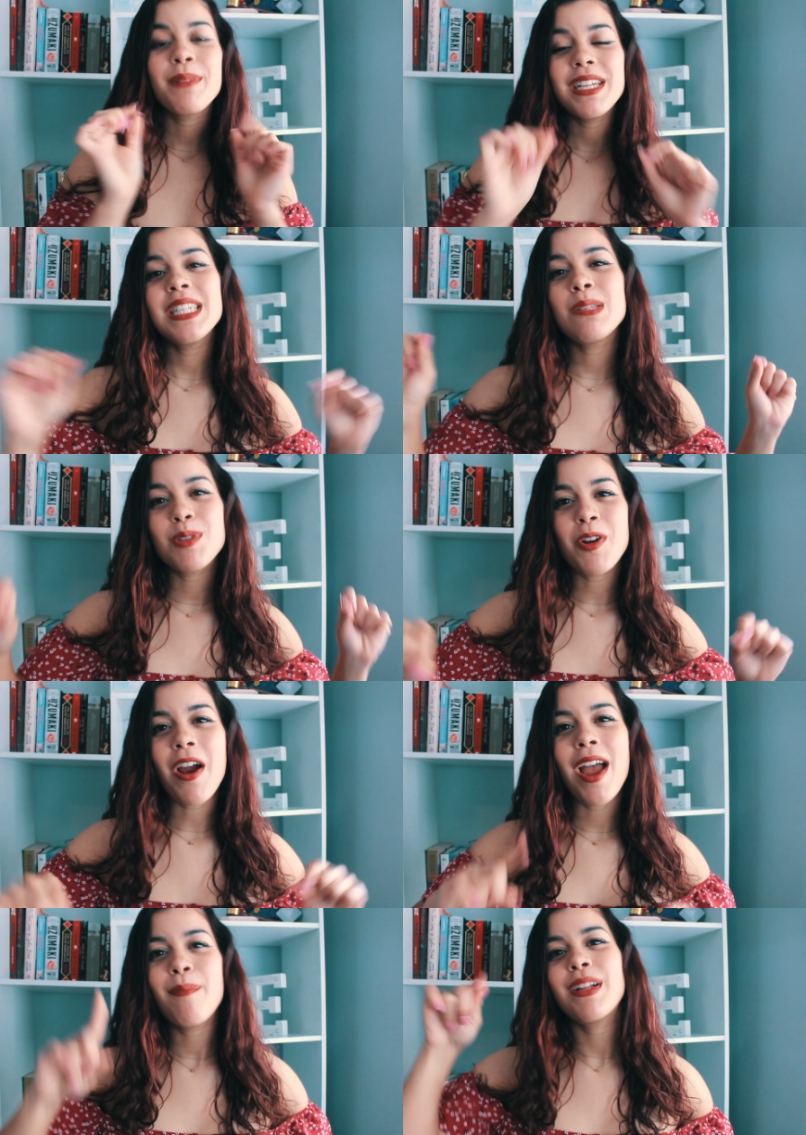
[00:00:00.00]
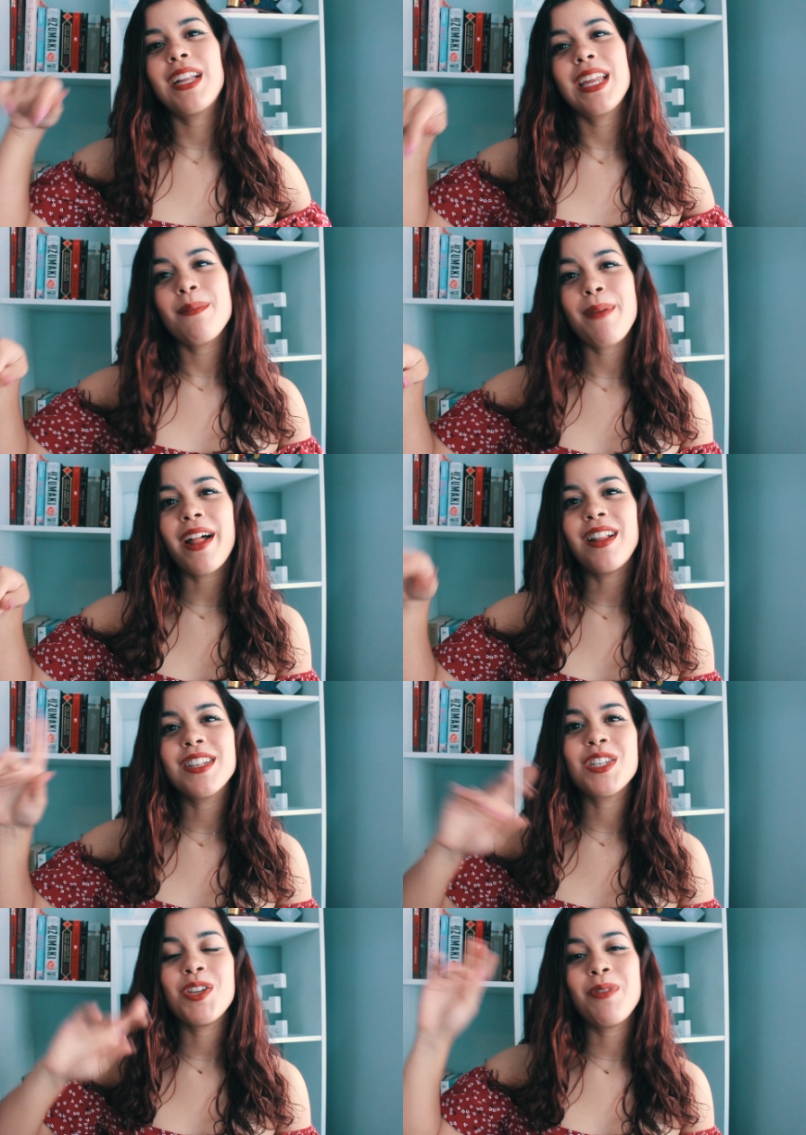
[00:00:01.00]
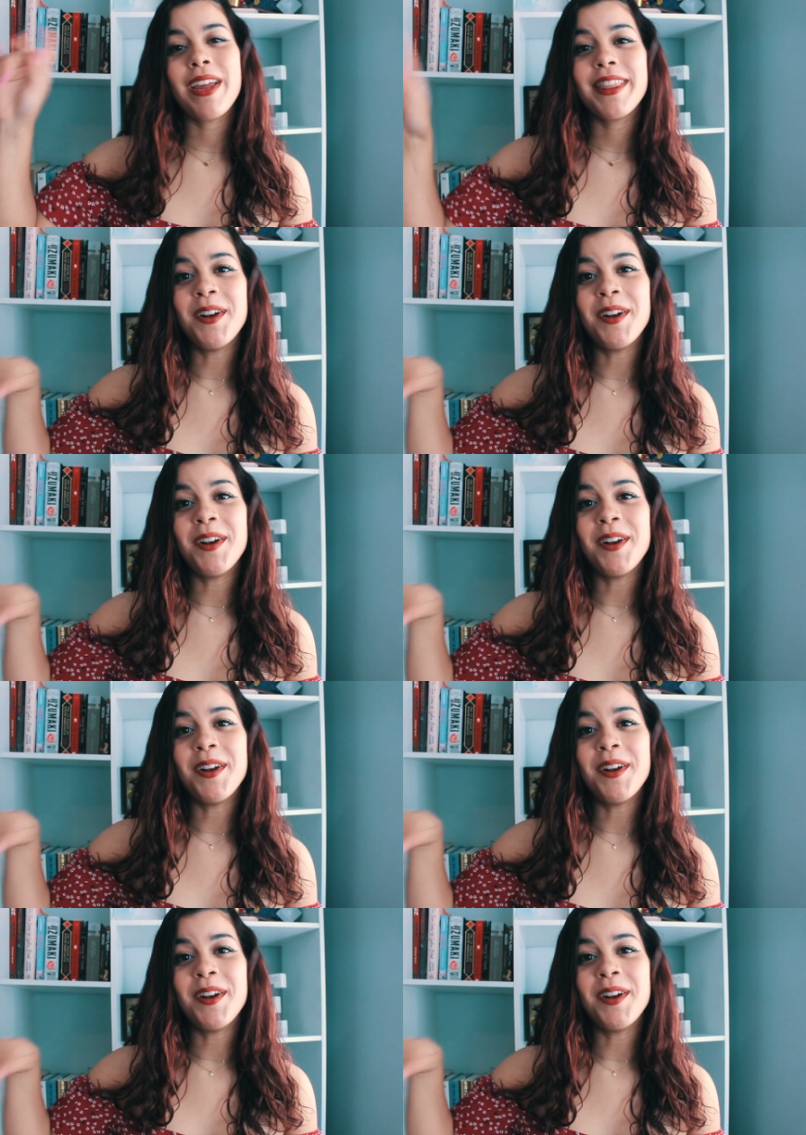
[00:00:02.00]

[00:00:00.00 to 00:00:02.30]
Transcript: Please subscribe, click the bell so you get